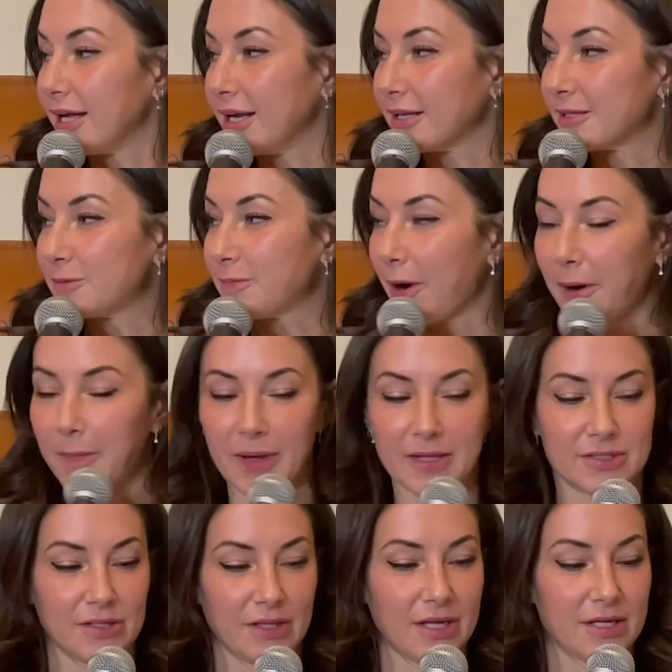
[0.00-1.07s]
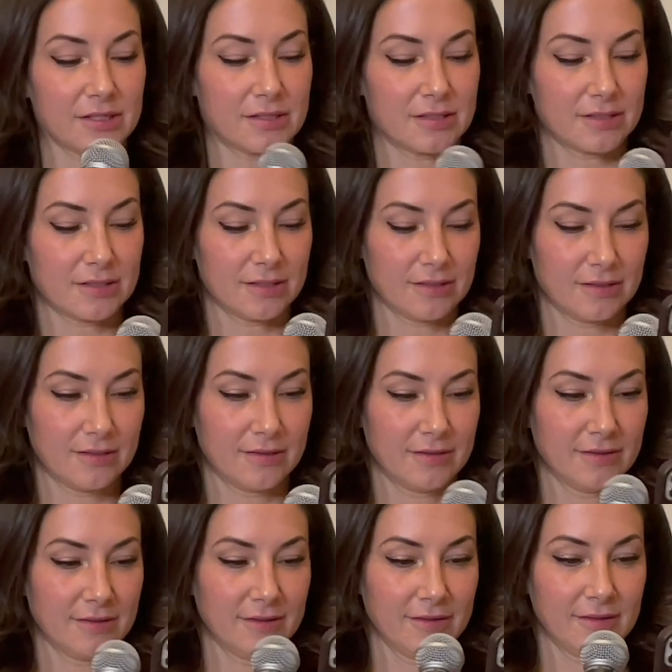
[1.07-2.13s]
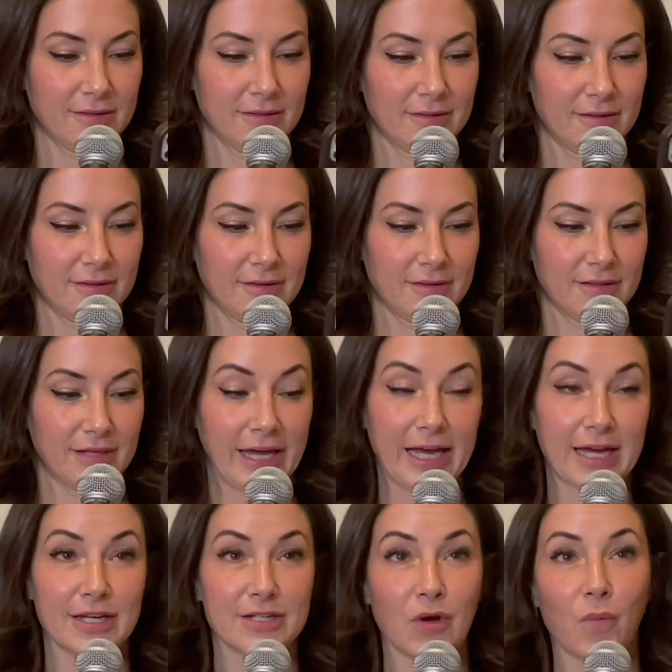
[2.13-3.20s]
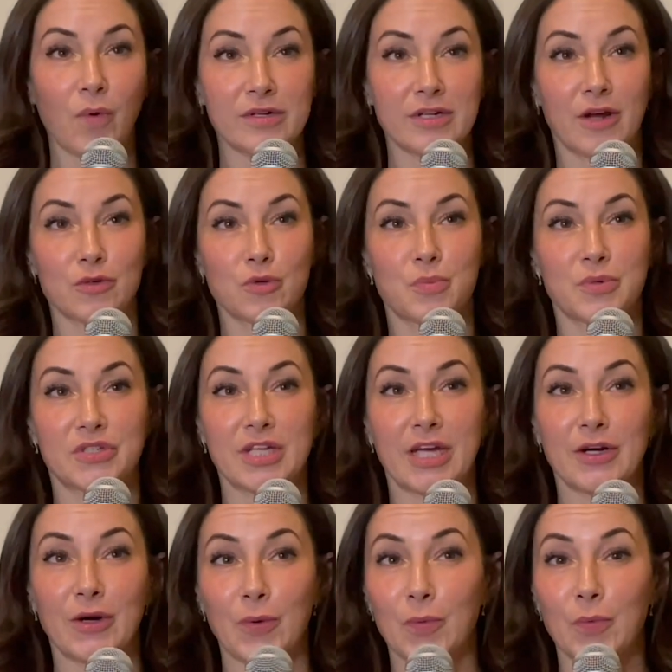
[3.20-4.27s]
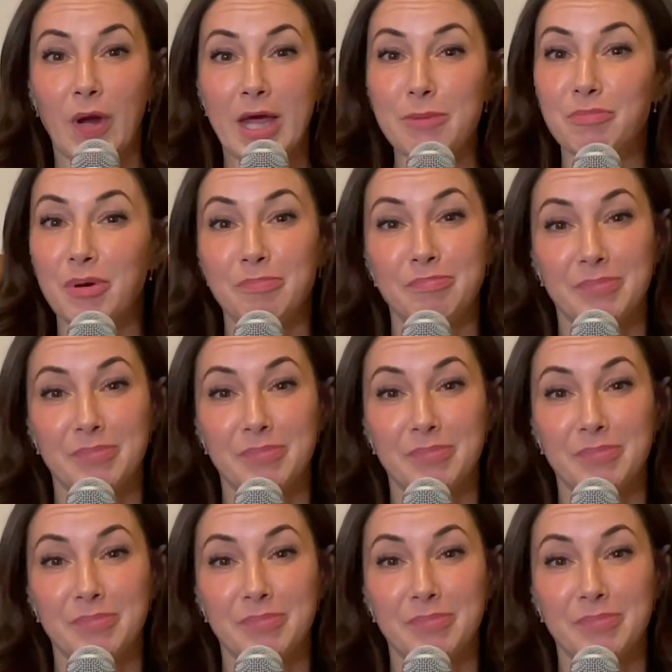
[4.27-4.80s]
an experimentalist and a 100% a rape